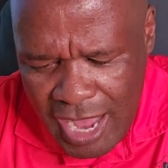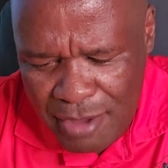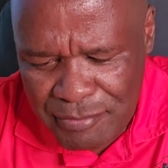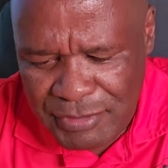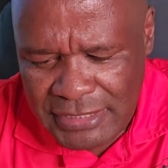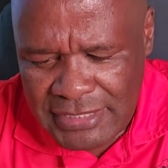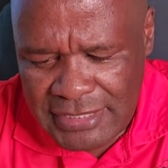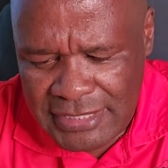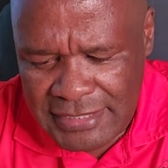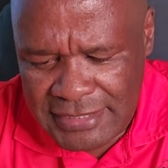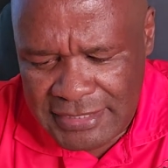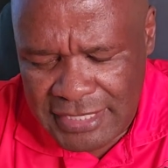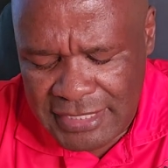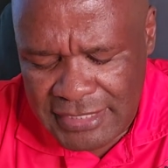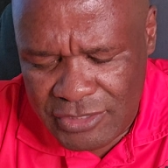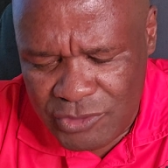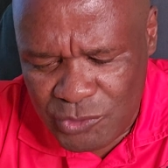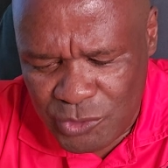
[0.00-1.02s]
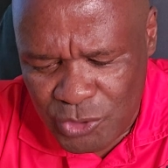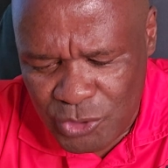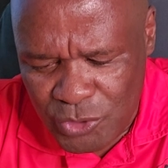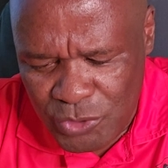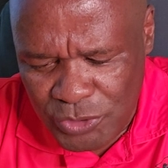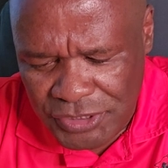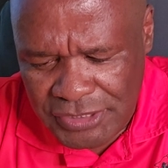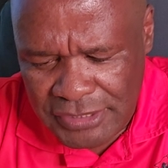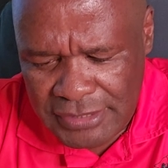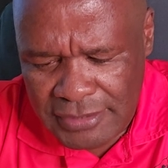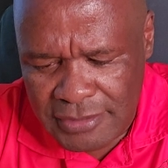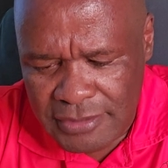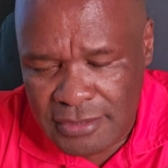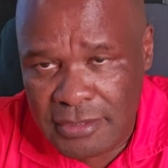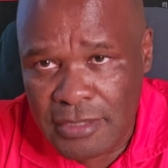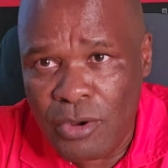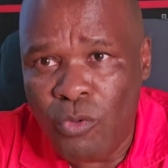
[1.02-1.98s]
I'm interested in
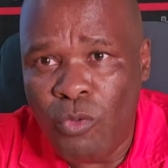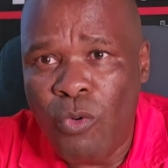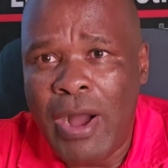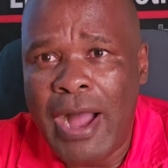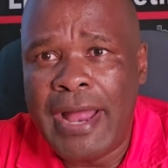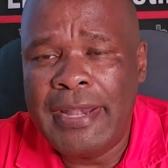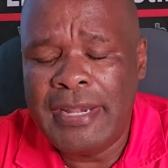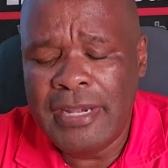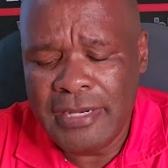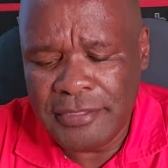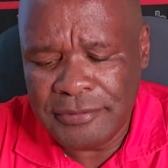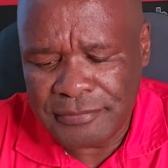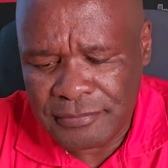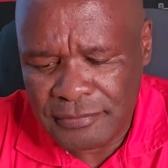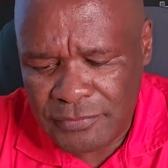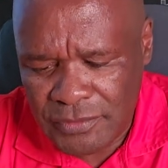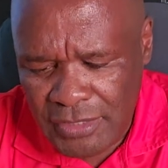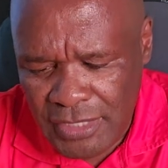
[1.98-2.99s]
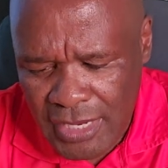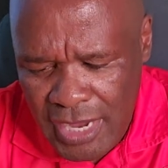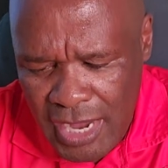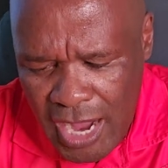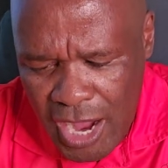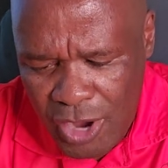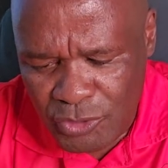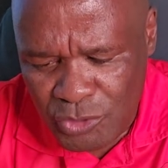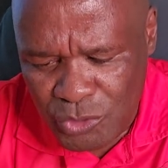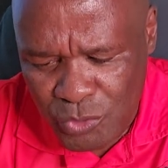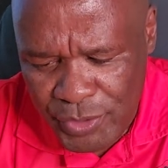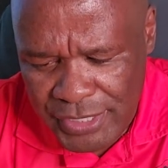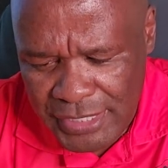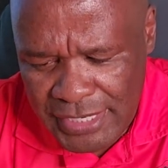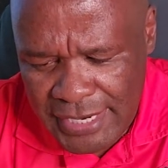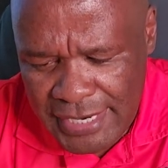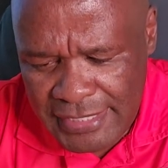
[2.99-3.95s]
solutions. One, how do
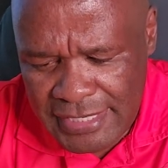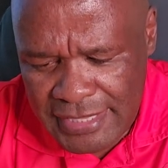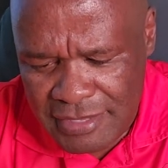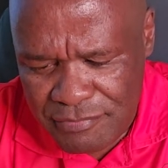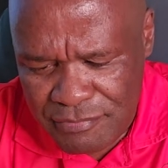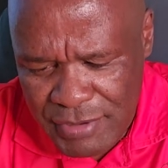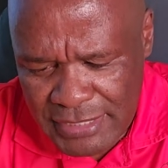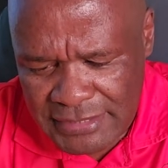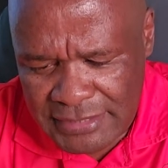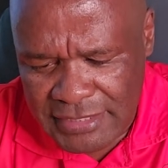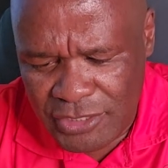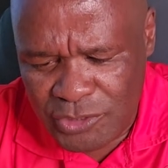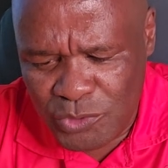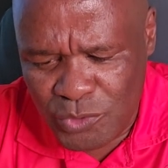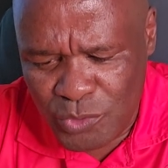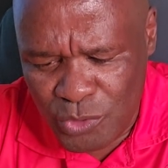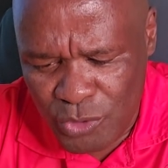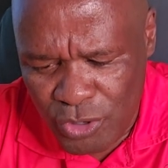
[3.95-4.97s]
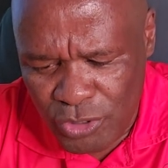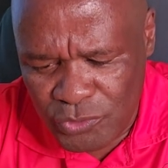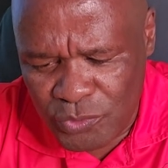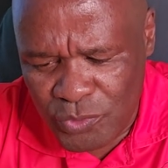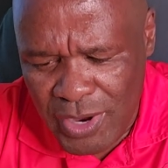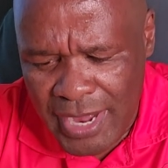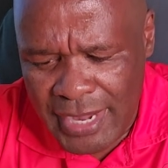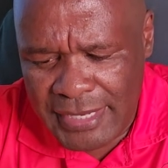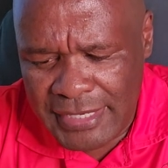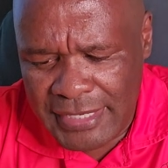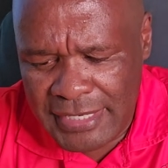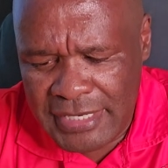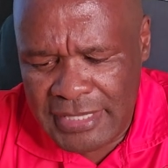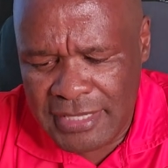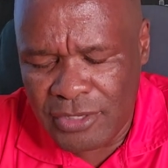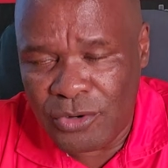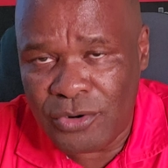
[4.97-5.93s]
we get the message to those who are
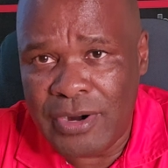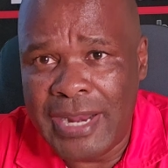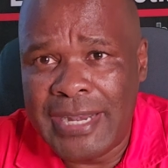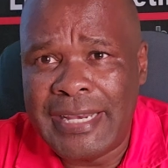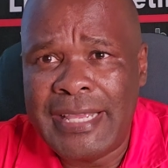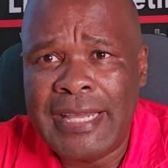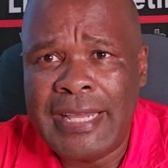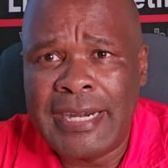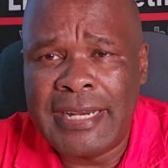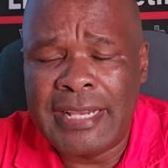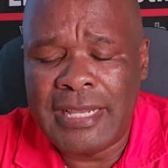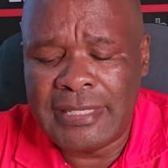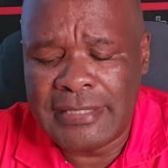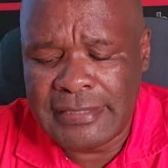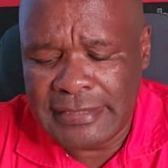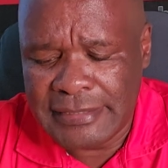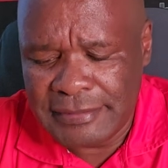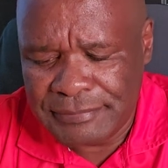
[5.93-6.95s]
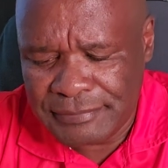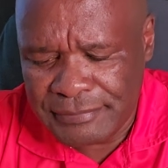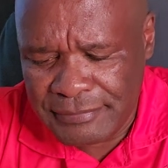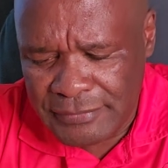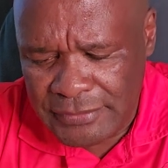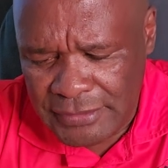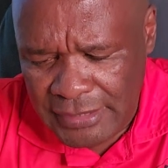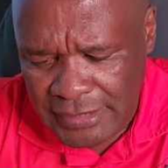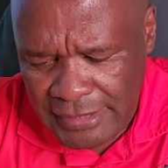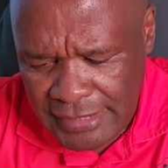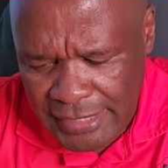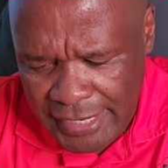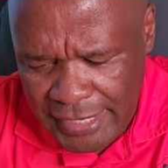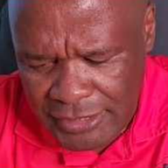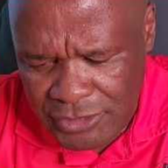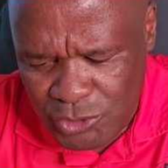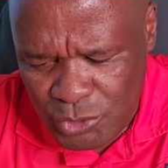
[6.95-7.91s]
in the rural areas?
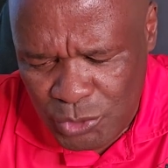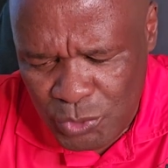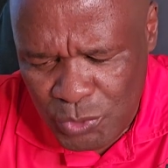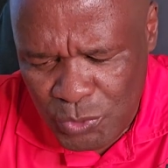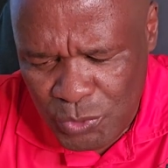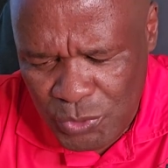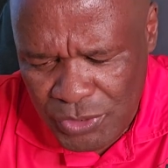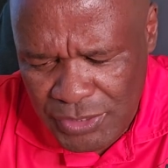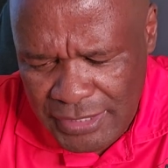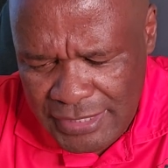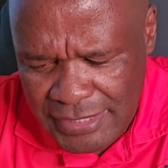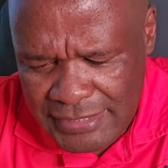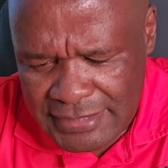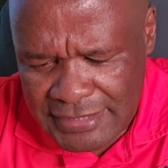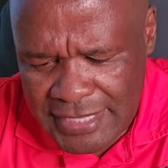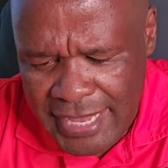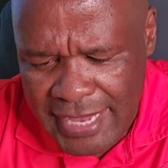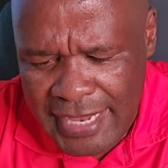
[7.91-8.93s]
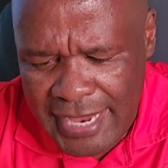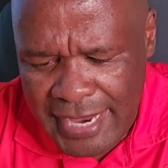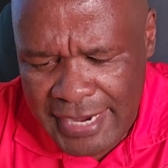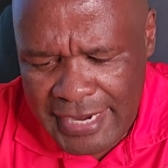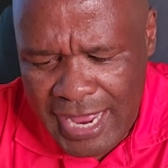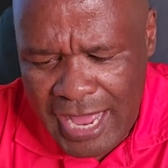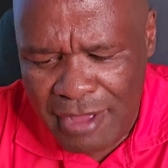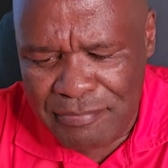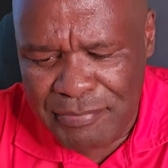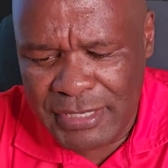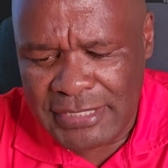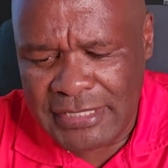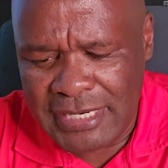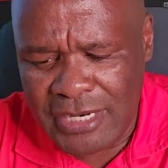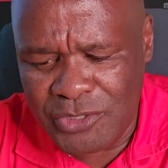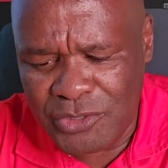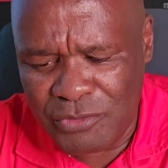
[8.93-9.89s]
Uh, two, is there an
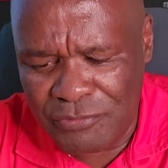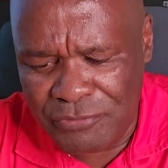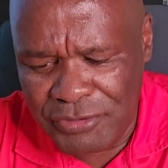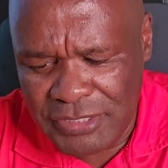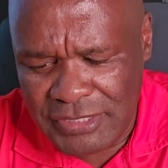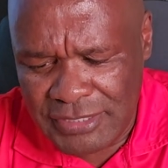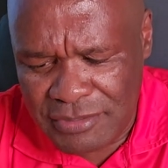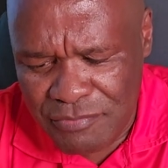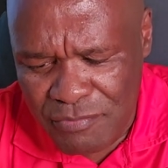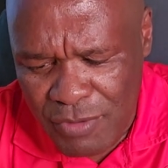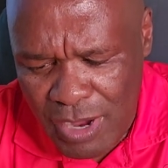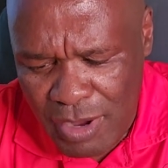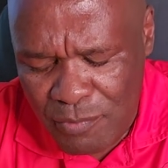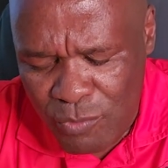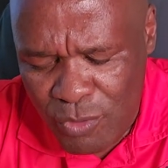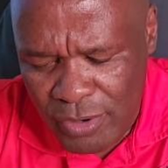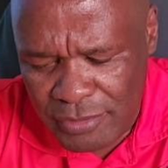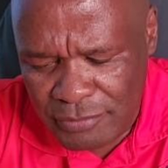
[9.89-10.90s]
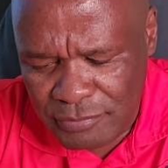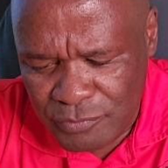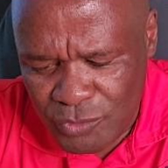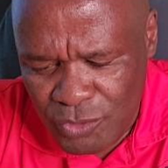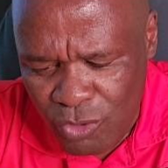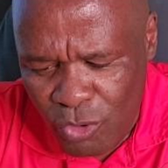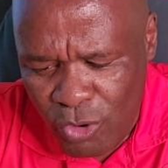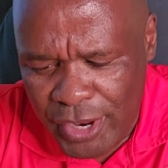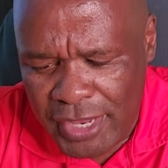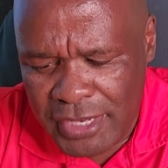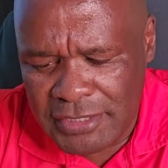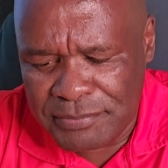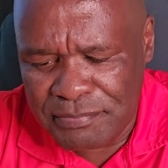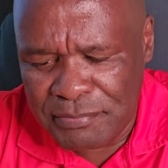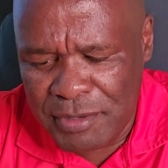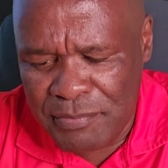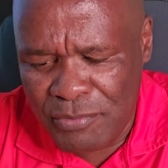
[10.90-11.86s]
appetite to fix Zimbabwe or
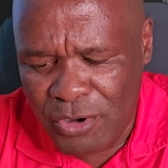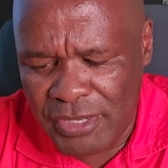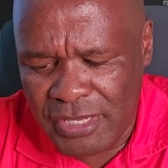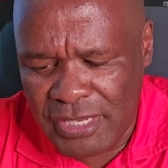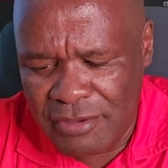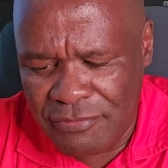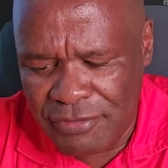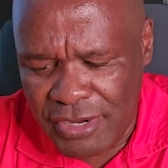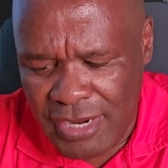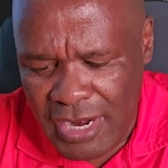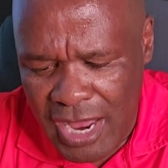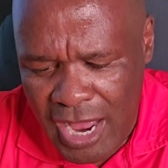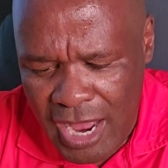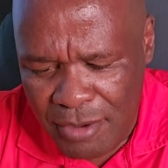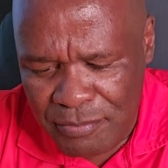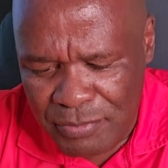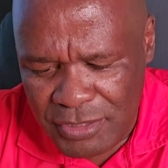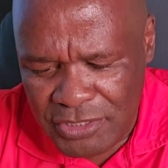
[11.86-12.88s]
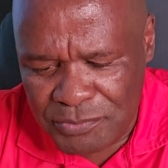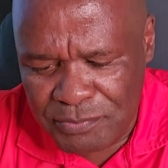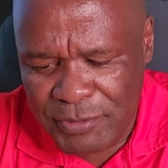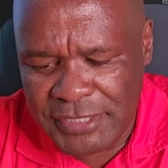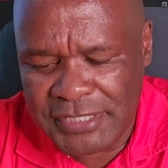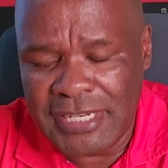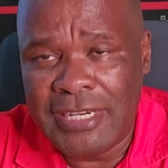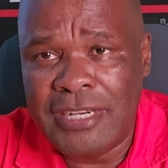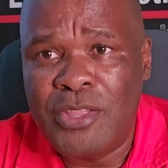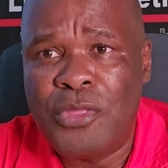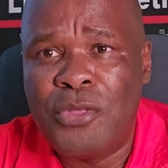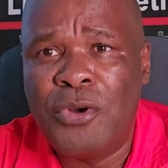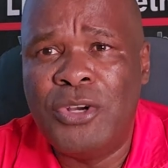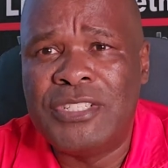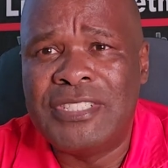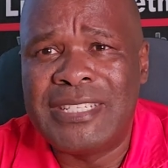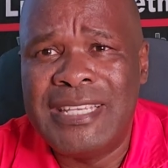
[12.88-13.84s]
has people given up, especially
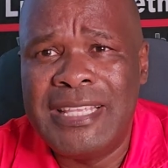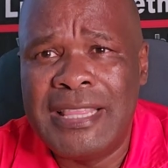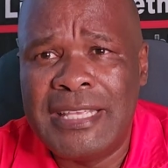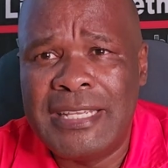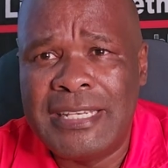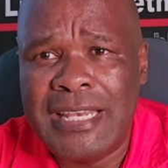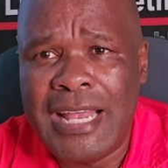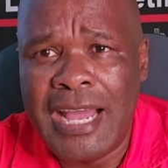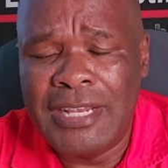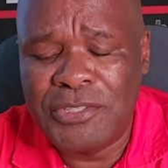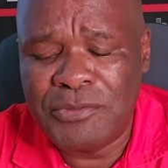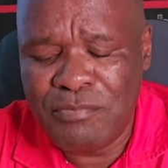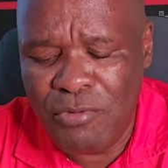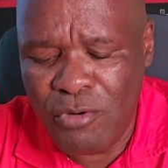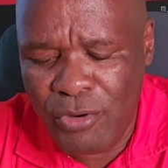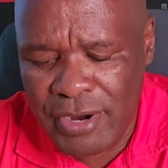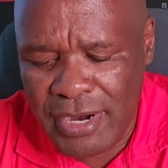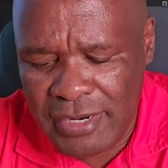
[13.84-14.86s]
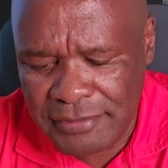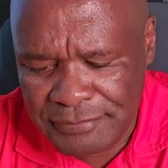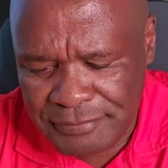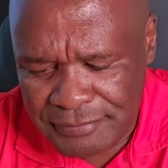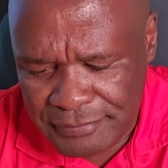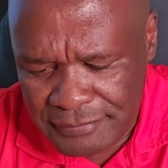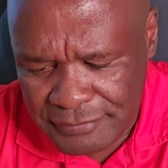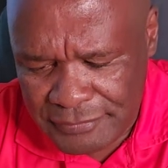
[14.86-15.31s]
those in the diaspora?